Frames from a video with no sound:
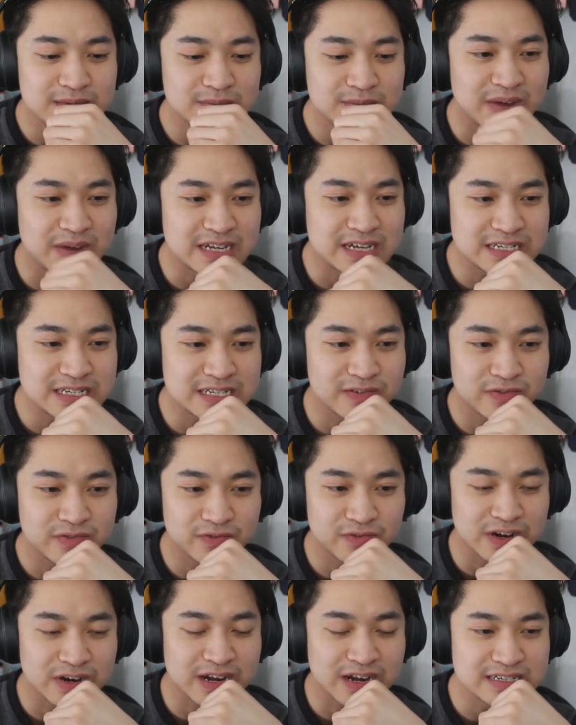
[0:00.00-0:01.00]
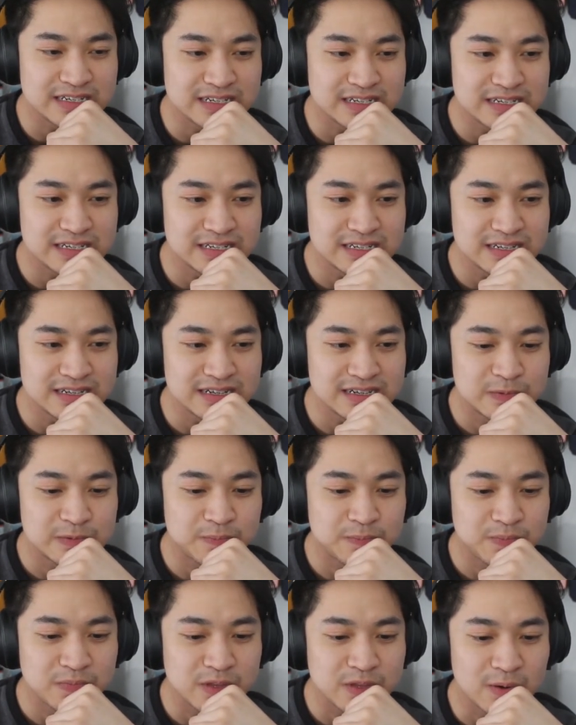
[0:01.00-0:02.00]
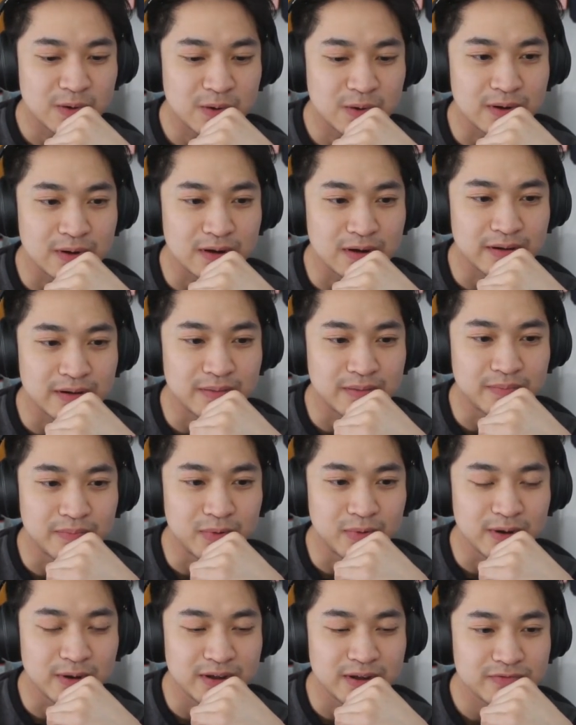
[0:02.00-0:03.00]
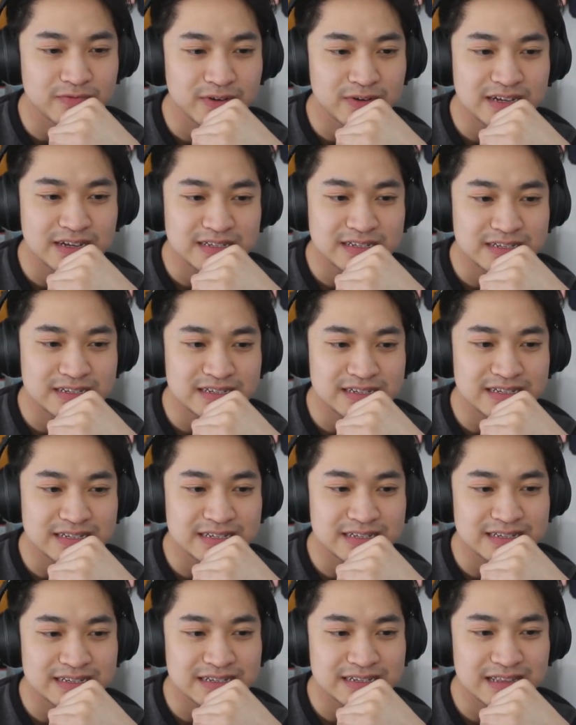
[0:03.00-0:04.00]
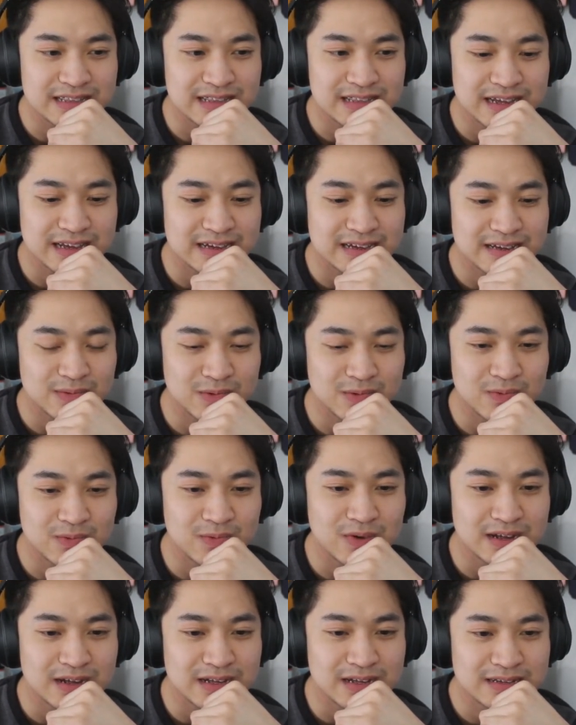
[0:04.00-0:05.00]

best friends or boyfriends? Like, what?